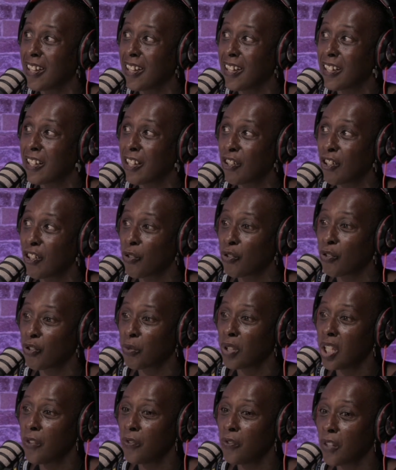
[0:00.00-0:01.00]
You know, so
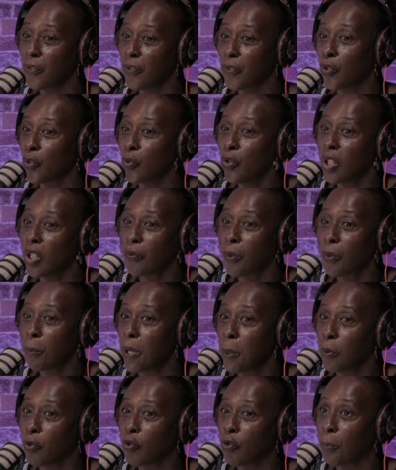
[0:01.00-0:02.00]
even if 2 different people
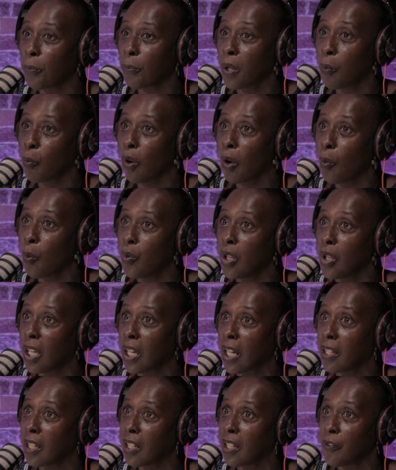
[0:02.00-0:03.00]
dropped in one weekend,
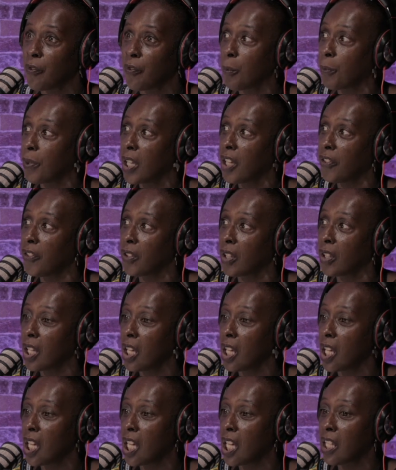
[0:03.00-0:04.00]
a different person,
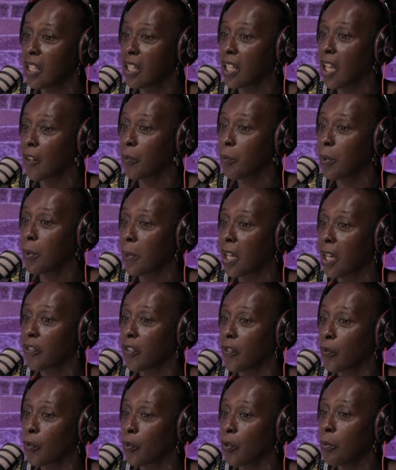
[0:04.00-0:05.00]
it didn't have to be massive
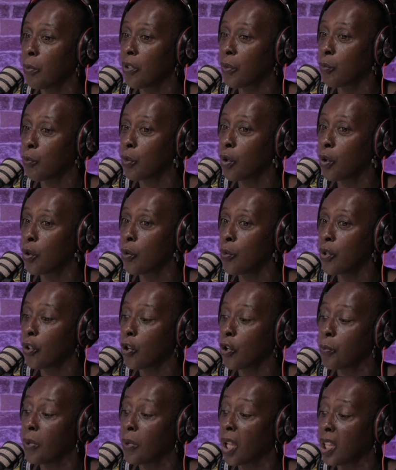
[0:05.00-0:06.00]
numbers. We would always hope
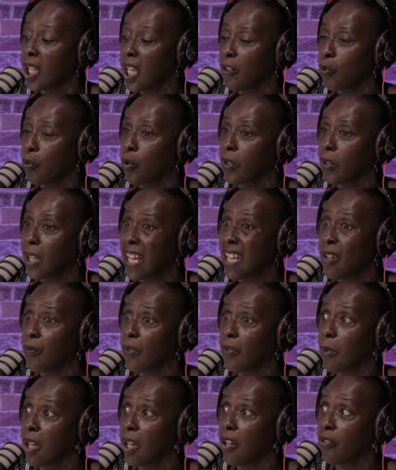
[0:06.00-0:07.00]
that they took that
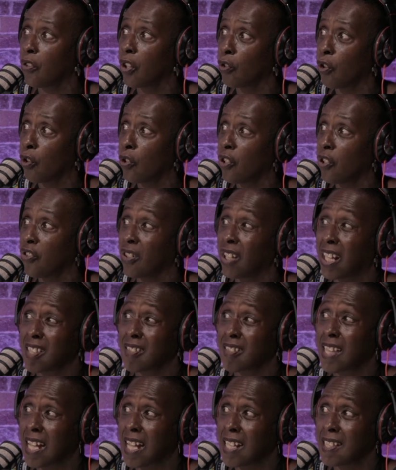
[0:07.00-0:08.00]
information and knowledge and that
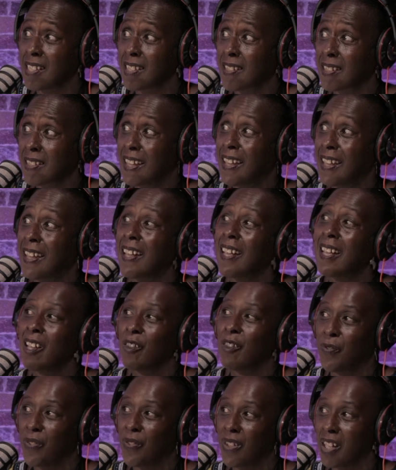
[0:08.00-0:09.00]
stance
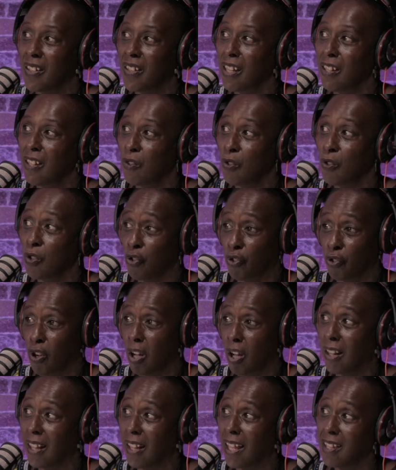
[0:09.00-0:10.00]
further, or just got
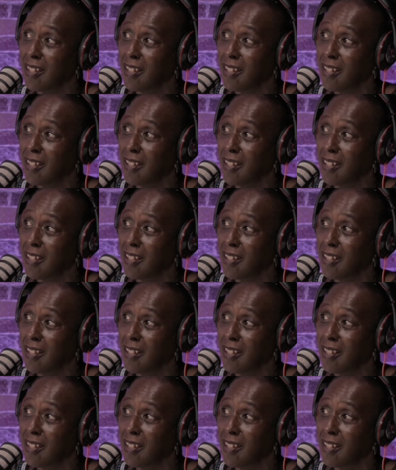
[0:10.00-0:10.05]
enlightened.